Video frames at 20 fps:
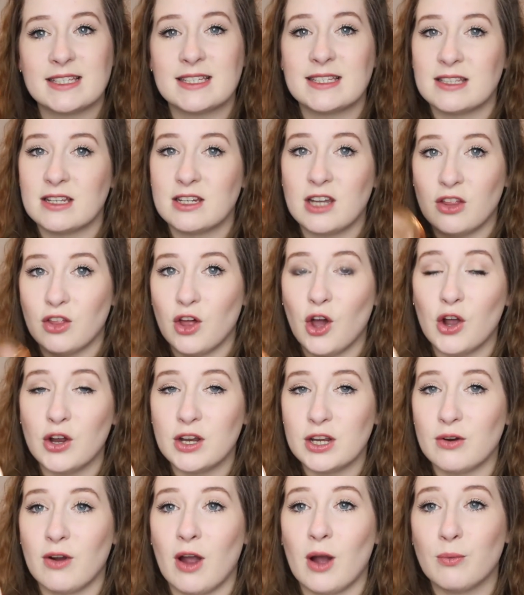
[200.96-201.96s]
This is another
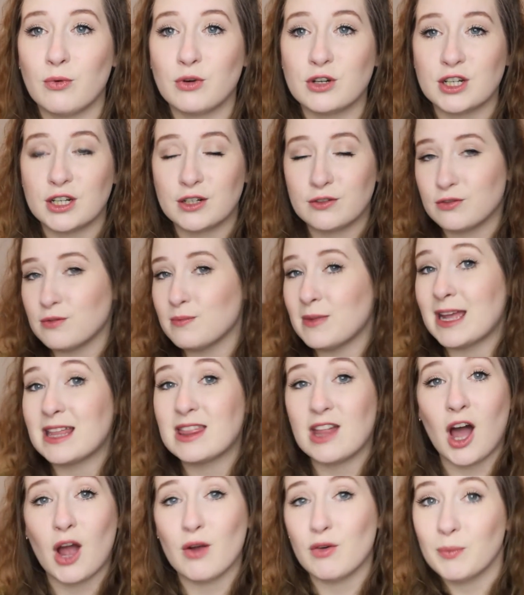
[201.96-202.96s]
holy grail product for me
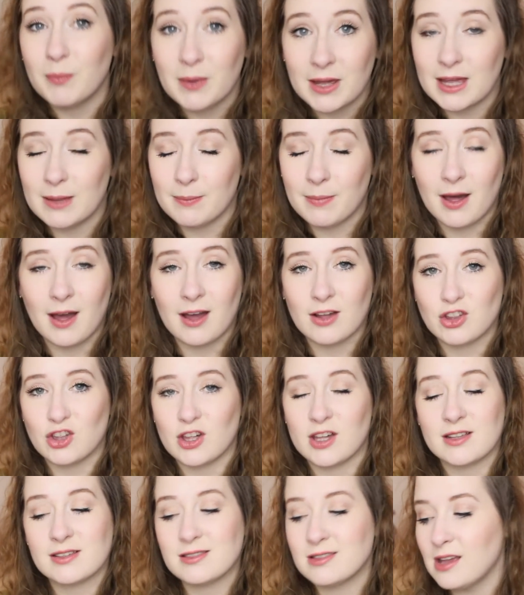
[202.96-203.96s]
that I repeat
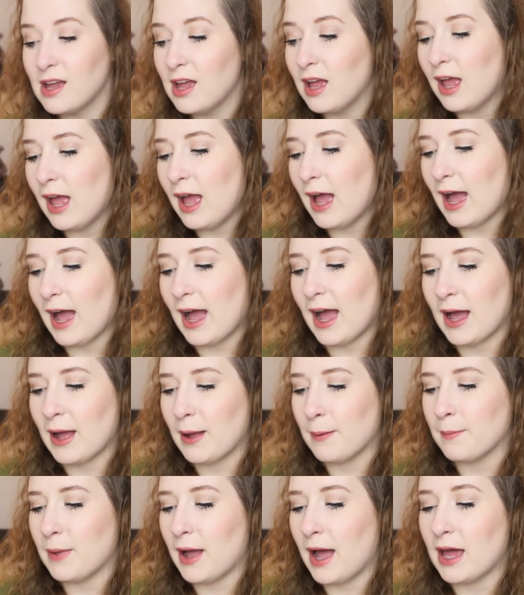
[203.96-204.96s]
purchase,
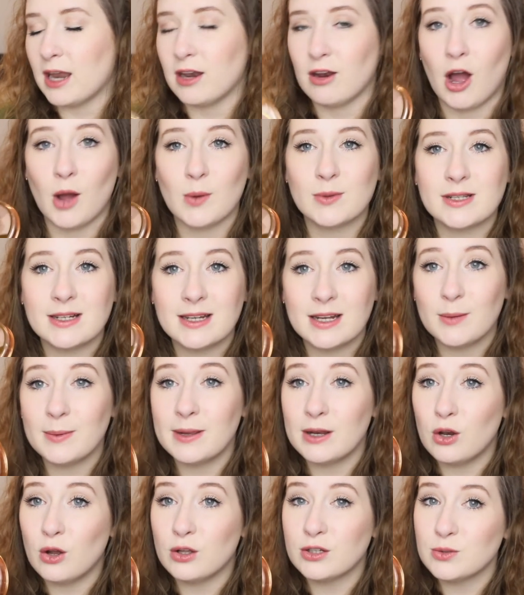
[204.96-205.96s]
um and I was a little
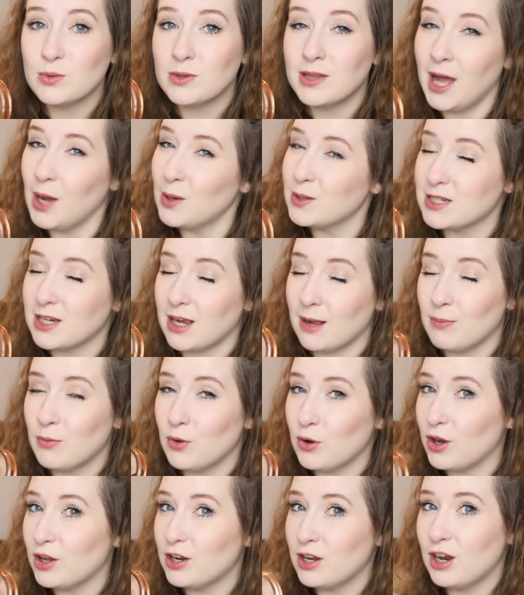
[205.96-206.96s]
bit lost without it, I'm
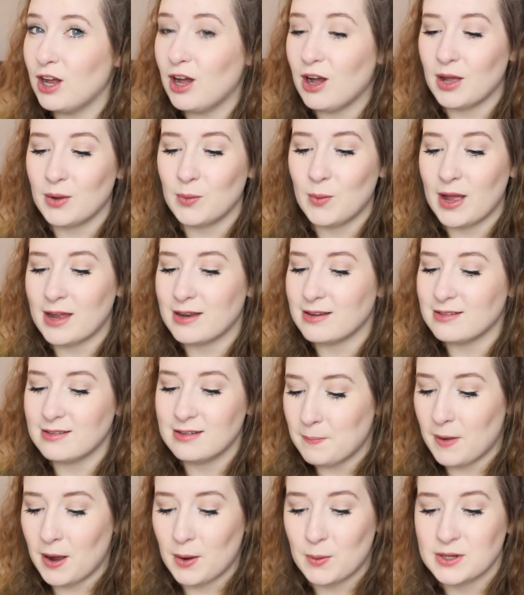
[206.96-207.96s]
not gonna lie, when
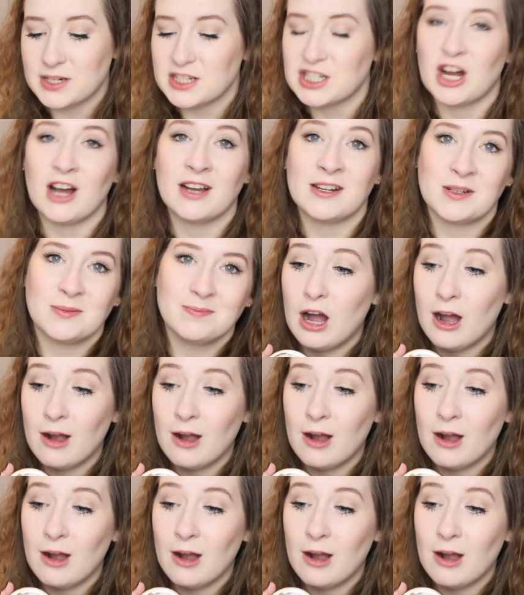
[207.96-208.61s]
my one died.